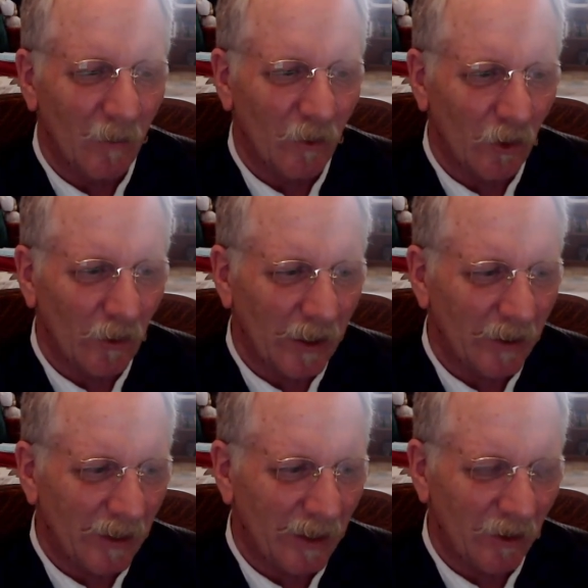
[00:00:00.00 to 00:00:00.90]
So
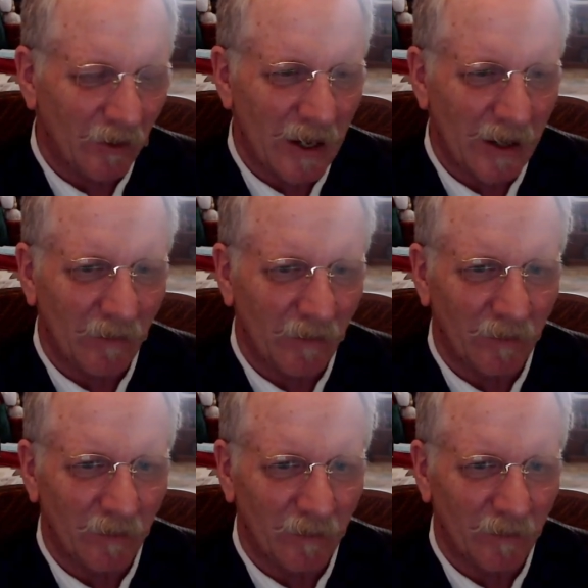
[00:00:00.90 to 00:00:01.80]
they just kind of
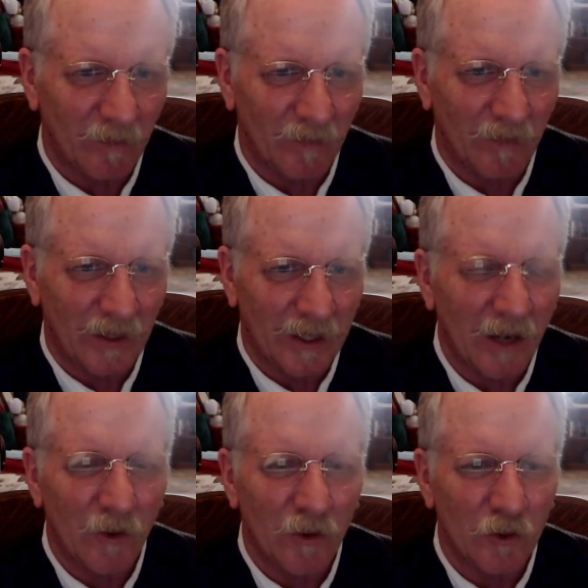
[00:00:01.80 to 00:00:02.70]
they
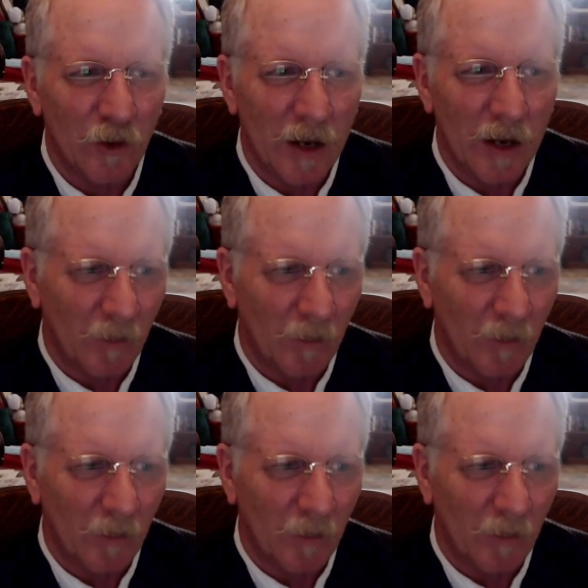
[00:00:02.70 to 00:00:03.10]
covered the trial,